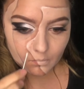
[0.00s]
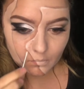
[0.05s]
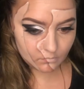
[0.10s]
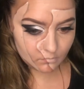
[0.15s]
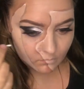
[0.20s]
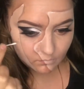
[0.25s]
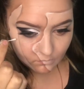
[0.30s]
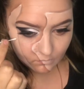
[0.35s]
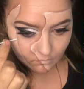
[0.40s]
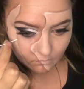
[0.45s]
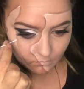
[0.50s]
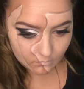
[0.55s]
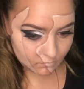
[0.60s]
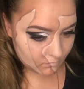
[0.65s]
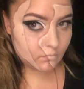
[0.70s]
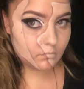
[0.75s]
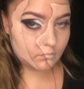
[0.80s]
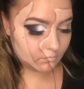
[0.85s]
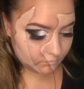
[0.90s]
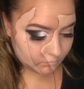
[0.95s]

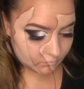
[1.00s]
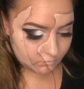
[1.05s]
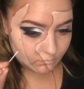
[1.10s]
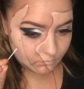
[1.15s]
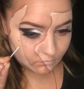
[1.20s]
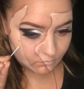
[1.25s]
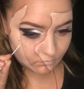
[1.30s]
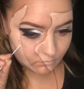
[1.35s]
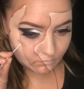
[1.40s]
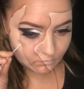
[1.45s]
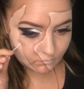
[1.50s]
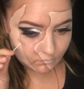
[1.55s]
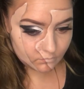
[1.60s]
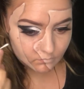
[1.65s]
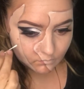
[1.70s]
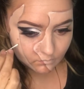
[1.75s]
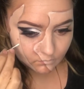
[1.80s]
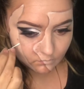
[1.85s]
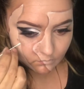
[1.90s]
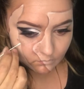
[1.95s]

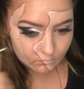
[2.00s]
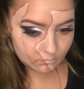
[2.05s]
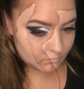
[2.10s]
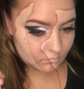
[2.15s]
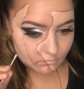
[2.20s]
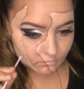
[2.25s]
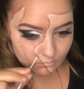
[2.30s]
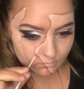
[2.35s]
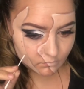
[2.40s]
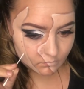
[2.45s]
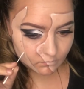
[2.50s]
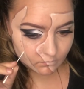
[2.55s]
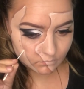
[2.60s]
[no speech]